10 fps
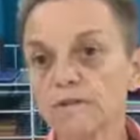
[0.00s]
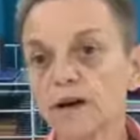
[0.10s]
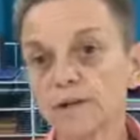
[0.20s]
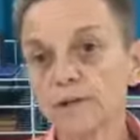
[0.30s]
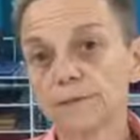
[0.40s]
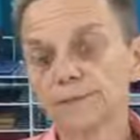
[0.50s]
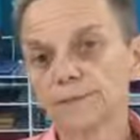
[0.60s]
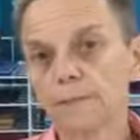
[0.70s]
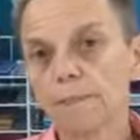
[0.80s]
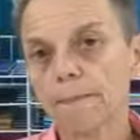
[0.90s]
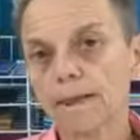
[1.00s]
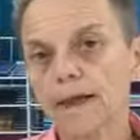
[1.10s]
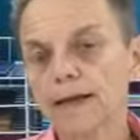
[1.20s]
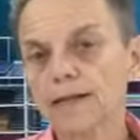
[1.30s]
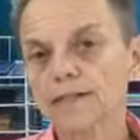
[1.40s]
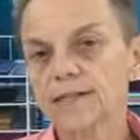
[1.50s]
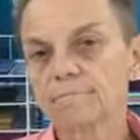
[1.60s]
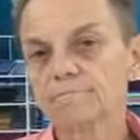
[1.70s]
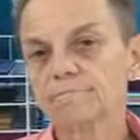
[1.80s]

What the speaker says: vinyl. And I said,